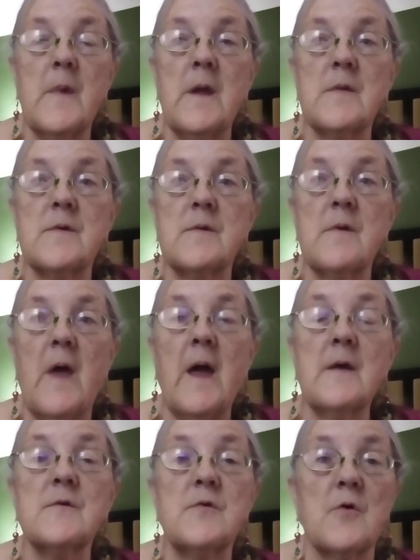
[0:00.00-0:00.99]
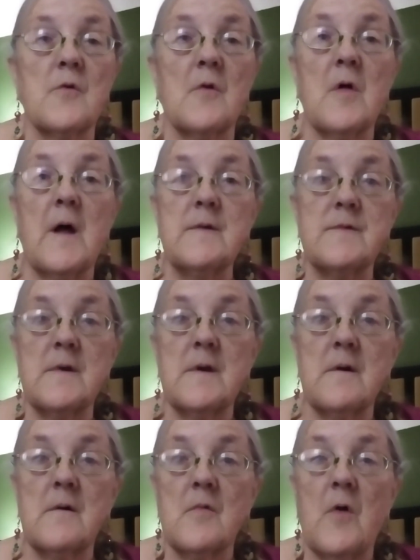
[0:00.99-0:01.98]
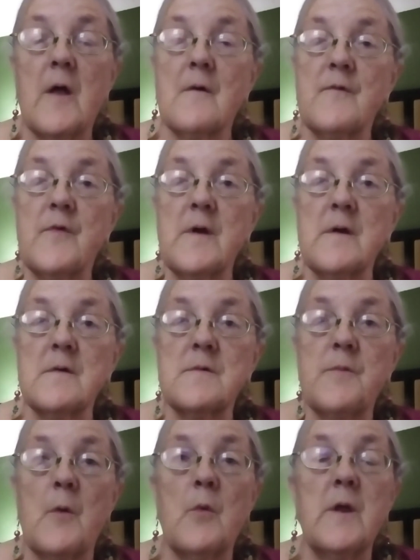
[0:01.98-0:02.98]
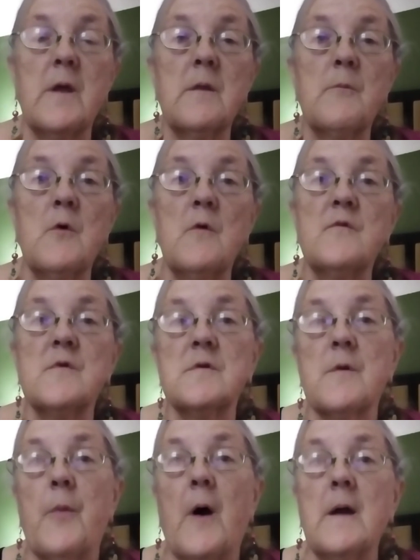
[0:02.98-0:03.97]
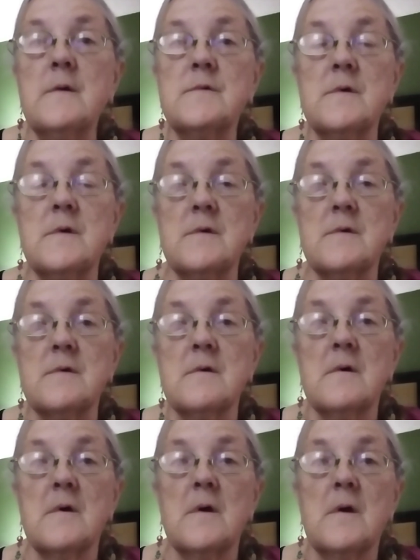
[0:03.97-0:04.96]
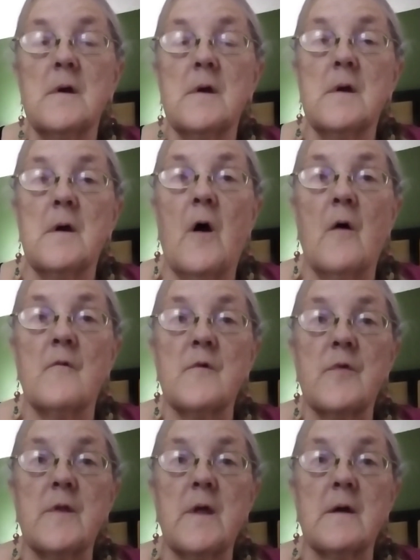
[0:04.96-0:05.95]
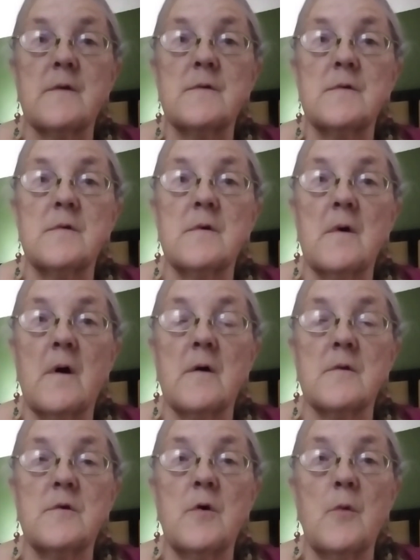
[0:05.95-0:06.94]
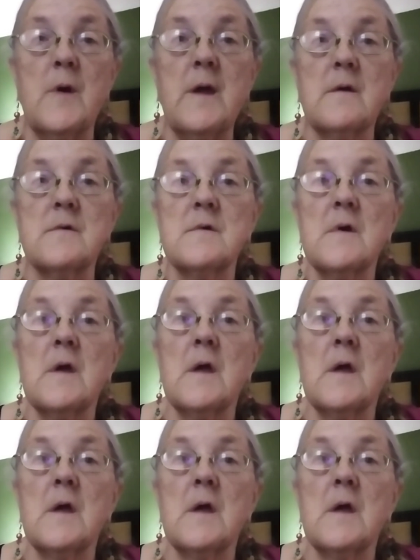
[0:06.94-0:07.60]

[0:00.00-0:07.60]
it's externalizing a lot of things. But when it moves into Pisces over the next 2 weeks,